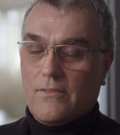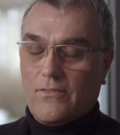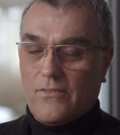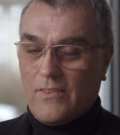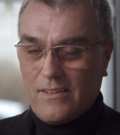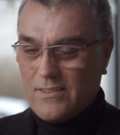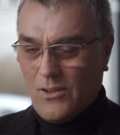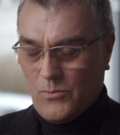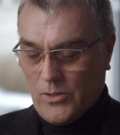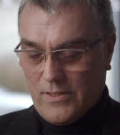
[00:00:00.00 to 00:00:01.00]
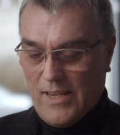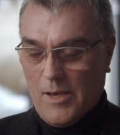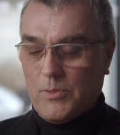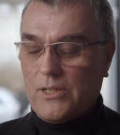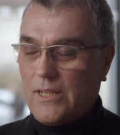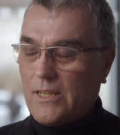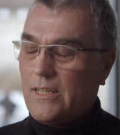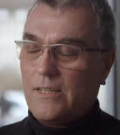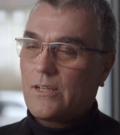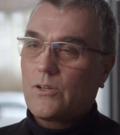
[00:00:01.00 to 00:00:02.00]
That's not what's happening
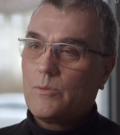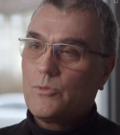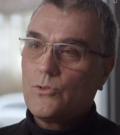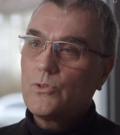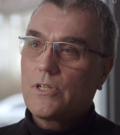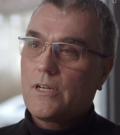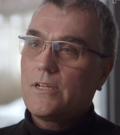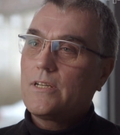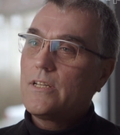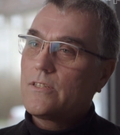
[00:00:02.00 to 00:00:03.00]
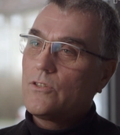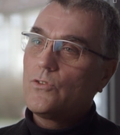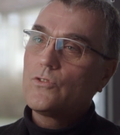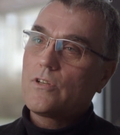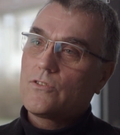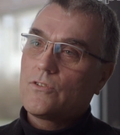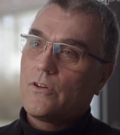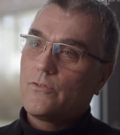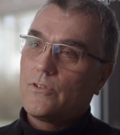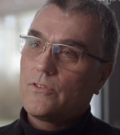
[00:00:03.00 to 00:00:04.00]
in the computer. It's a user
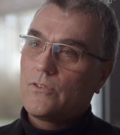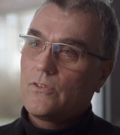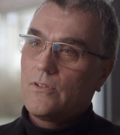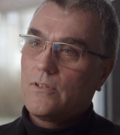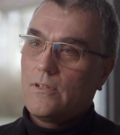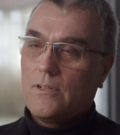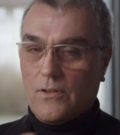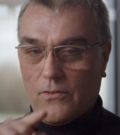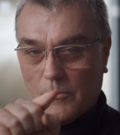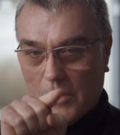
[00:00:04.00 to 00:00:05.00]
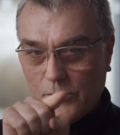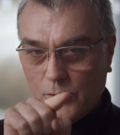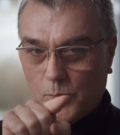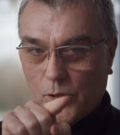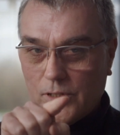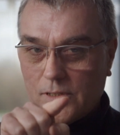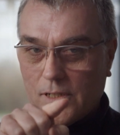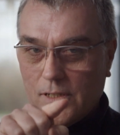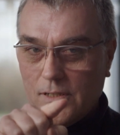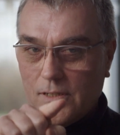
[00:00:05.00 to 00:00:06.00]
surface. The mouse
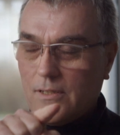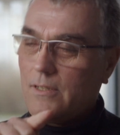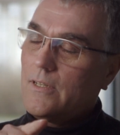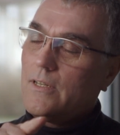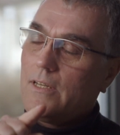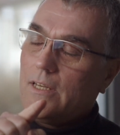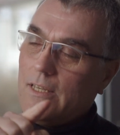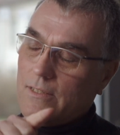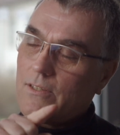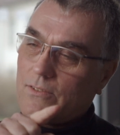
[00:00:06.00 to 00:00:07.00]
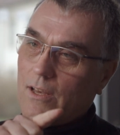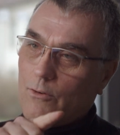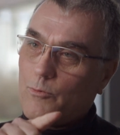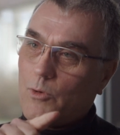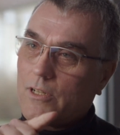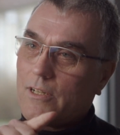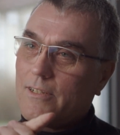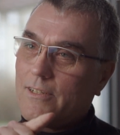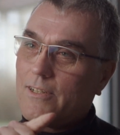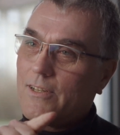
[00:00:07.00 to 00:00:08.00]
pointer is a self
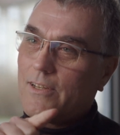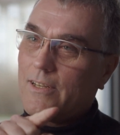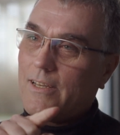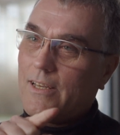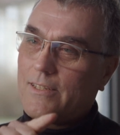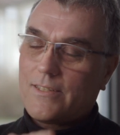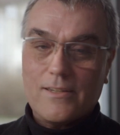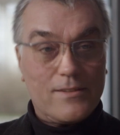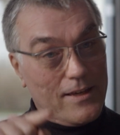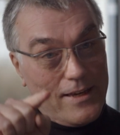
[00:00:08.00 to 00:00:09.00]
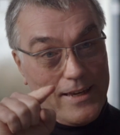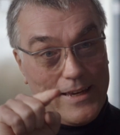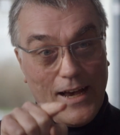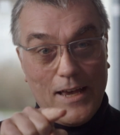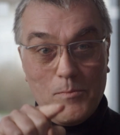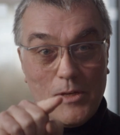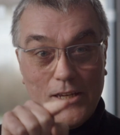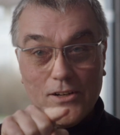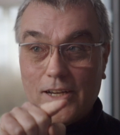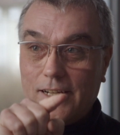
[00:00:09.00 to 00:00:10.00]
model. It says, I am
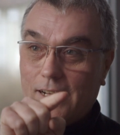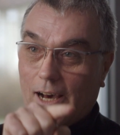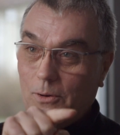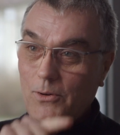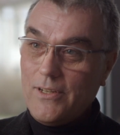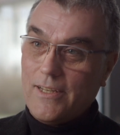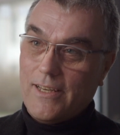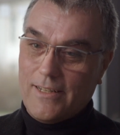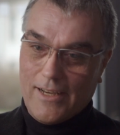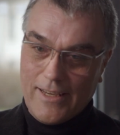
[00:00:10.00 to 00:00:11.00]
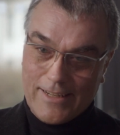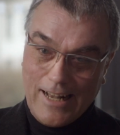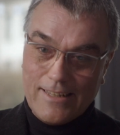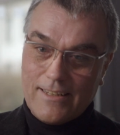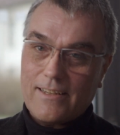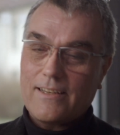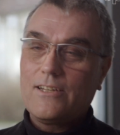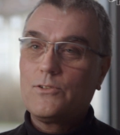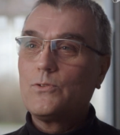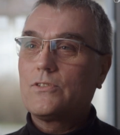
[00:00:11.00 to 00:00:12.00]
here and now, and I
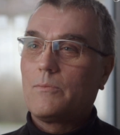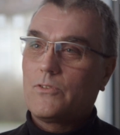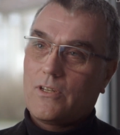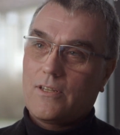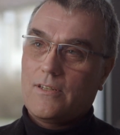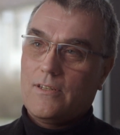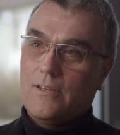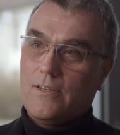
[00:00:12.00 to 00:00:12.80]
can do something.